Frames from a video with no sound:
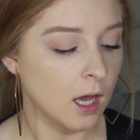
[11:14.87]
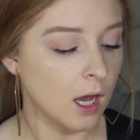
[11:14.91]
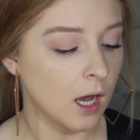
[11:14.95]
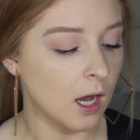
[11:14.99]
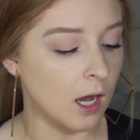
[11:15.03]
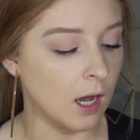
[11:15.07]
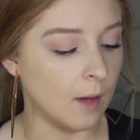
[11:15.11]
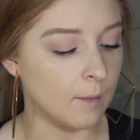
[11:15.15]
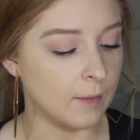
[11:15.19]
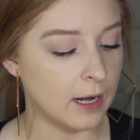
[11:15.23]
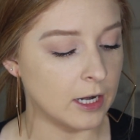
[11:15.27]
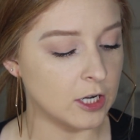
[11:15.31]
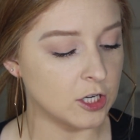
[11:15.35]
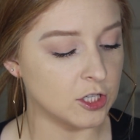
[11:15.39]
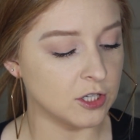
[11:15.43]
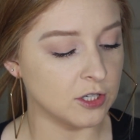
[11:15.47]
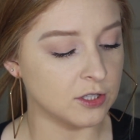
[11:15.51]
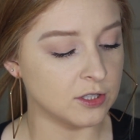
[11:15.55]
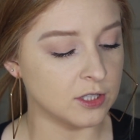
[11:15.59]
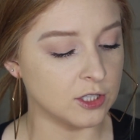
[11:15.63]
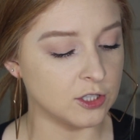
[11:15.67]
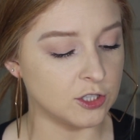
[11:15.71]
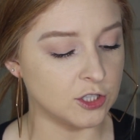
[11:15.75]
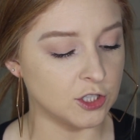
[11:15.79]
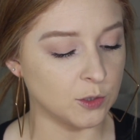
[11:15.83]
And I just
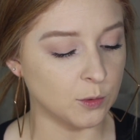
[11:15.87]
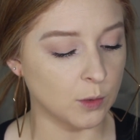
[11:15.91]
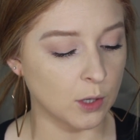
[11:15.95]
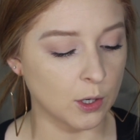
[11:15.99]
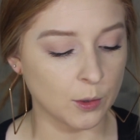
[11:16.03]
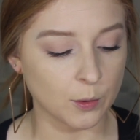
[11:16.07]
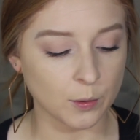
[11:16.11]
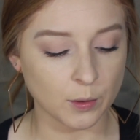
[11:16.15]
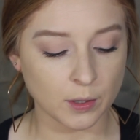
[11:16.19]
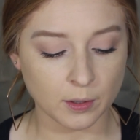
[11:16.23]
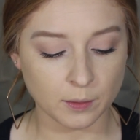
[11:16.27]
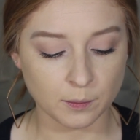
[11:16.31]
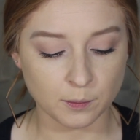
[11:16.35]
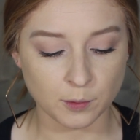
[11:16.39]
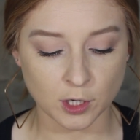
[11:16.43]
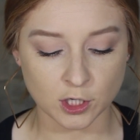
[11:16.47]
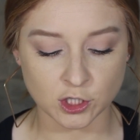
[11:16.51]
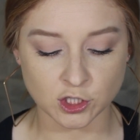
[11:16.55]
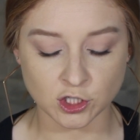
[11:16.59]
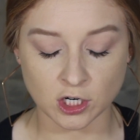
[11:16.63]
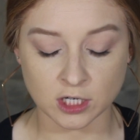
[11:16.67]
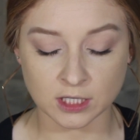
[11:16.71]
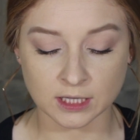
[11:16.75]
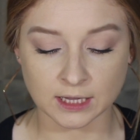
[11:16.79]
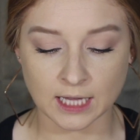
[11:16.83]
use the Duo
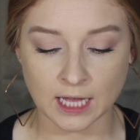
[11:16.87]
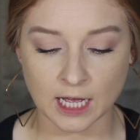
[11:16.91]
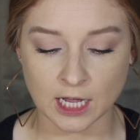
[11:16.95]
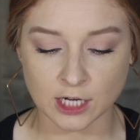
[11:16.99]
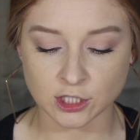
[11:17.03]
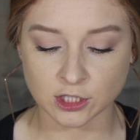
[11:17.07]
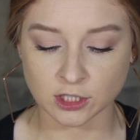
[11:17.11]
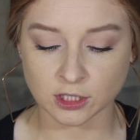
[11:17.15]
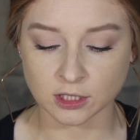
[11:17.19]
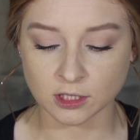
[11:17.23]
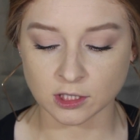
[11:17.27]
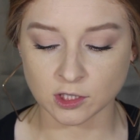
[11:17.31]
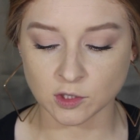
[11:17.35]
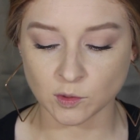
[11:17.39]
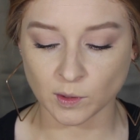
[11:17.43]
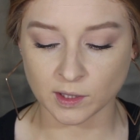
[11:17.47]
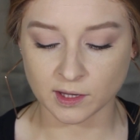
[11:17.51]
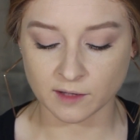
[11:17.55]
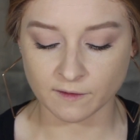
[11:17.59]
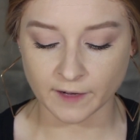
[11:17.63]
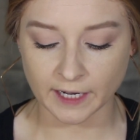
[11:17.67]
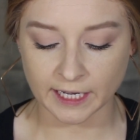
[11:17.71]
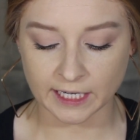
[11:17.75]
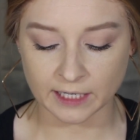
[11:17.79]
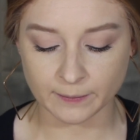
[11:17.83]
Brush On Lash Glue
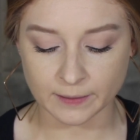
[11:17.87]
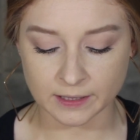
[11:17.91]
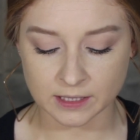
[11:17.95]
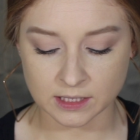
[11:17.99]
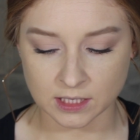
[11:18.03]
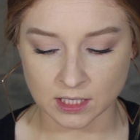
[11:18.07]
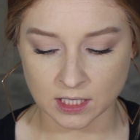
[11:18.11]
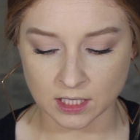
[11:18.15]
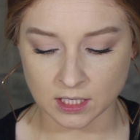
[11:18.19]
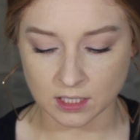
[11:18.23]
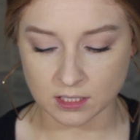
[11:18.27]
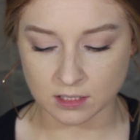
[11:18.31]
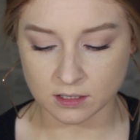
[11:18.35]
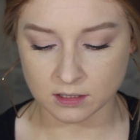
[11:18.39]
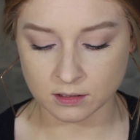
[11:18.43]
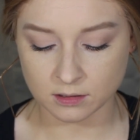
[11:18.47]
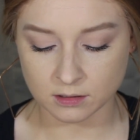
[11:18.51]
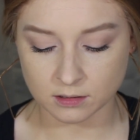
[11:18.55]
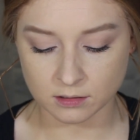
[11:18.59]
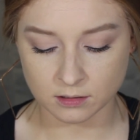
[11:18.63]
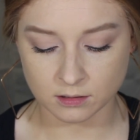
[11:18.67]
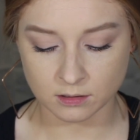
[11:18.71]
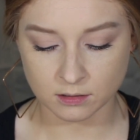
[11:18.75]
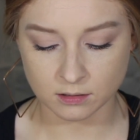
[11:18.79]
with vitamins in it.